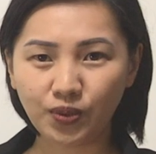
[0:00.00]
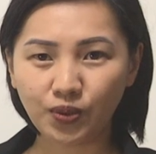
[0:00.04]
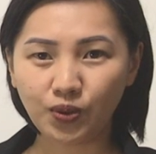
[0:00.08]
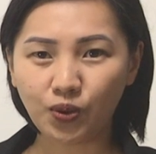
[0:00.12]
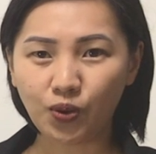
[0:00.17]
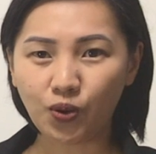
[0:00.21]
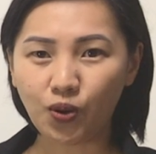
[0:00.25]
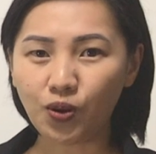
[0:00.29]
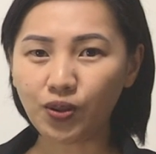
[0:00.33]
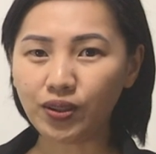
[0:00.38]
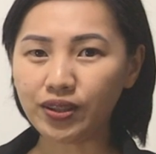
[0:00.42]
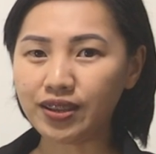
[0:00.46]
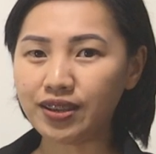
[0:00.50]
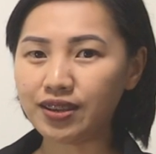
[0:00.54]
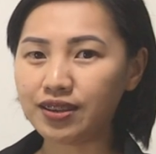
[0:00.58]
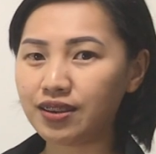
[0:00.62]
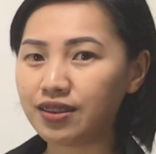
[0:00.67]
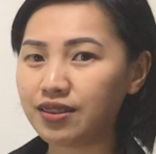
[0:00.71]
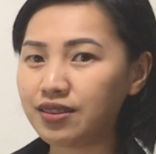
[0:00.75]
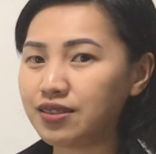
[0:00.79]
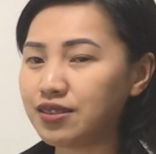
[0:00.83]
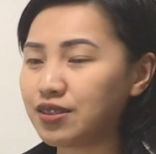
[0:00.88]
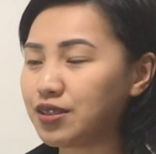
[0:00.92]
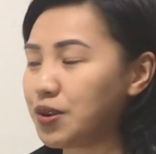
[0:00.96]
all
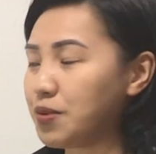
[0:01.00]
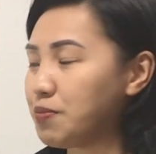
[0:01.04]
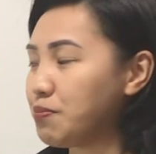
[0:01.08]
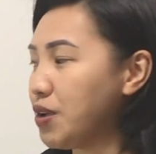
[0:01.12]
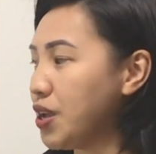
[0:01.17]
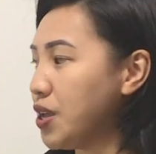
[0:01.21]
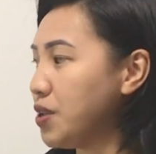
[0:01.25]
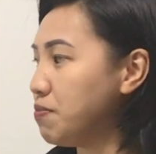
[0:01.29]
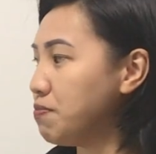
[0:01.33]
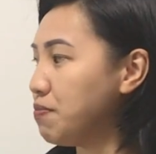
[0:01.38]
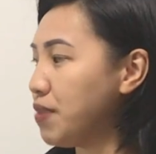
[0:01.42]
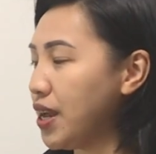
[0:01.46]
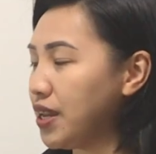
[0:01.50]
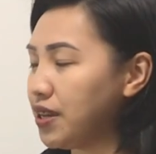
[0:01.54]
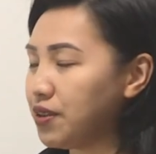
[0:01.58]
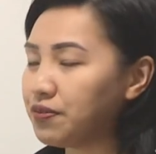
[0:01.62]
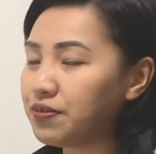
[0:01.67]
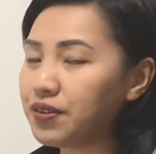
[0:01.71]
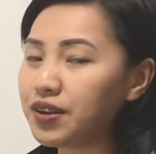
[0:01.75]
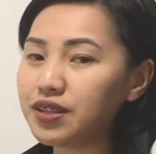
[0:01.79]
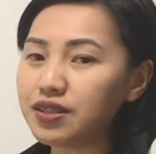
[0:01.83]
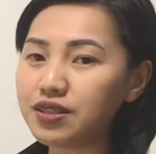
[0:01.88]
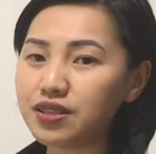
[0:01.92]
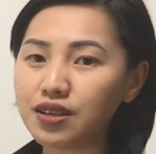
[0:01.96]
kids may
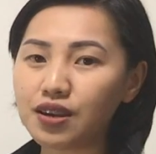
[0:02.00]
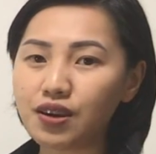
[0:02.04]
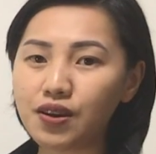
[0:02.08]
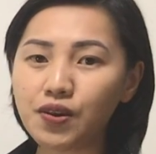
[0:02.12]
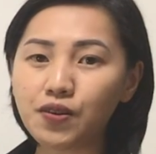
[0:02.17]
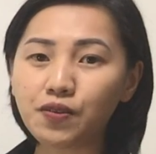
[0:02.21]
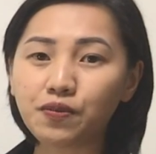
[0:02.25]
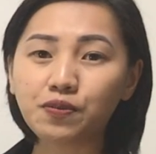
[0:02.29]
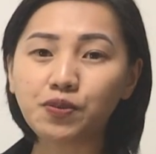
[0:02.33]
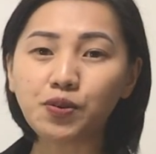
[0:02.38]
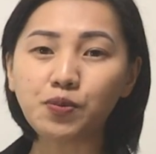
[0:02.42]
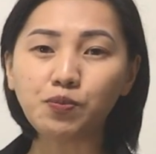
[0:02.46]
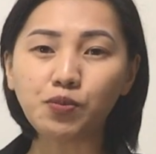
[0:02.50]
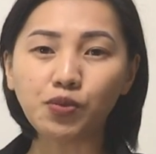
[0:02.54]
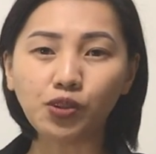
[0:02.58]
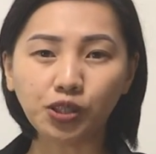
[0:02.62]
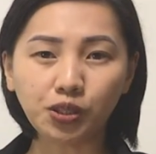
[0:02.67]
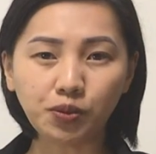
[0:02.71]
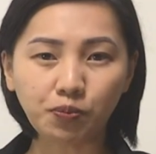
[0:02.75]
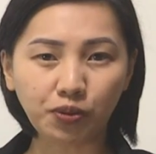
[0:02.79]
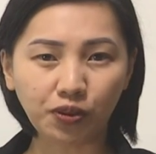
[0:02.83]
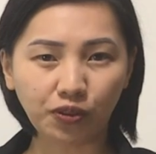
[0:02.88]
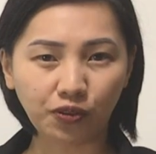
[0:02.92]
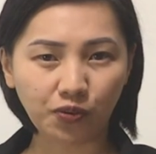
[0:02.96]
benefit from
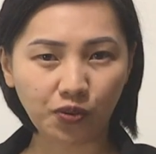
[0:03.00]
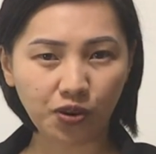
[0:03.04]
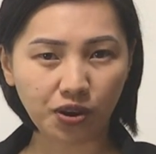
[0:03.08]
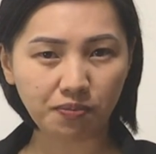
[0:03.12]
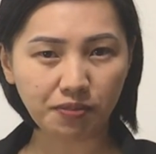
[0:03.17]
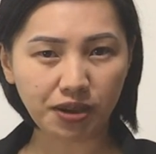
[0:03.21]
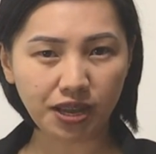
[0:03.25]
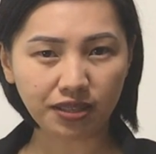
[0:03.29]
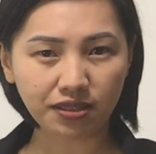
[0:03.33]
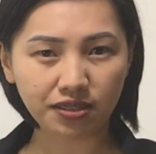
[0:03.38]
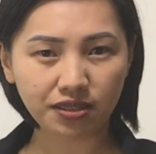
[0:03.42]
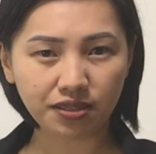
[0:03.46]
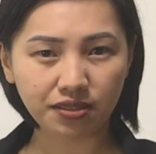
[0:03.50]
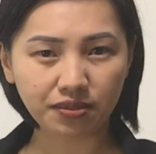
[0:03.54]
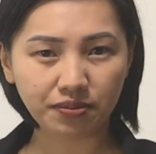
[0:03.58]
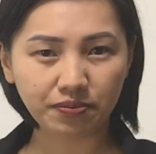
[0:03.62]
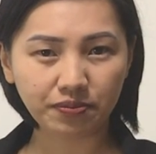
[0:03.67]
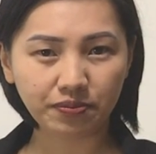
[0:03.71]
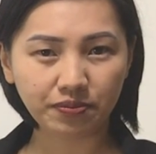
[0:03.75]
multiple formats.